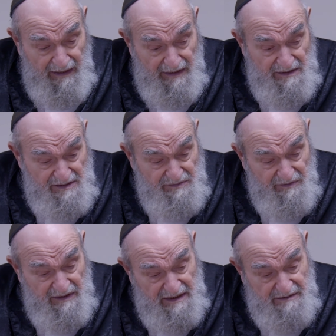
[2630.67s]
I just
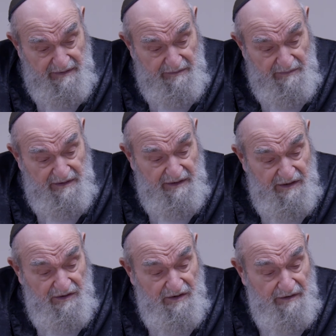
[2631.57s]
want to explain one
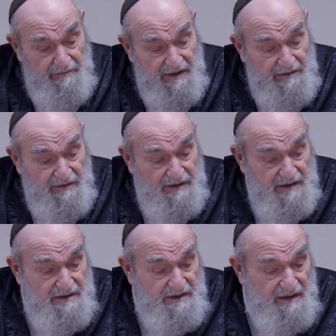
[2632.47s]
thing in make Miklot.
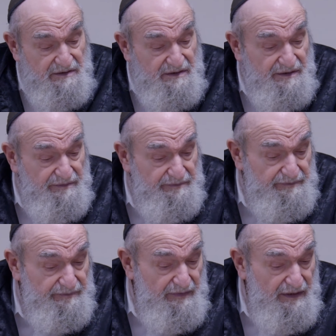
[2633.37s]
It says,
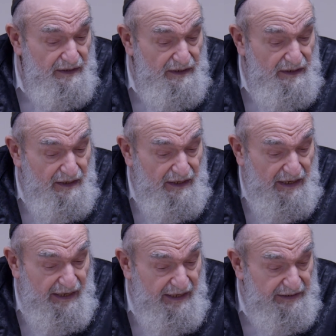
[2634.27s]

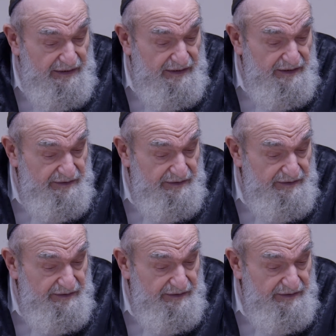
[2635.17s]
and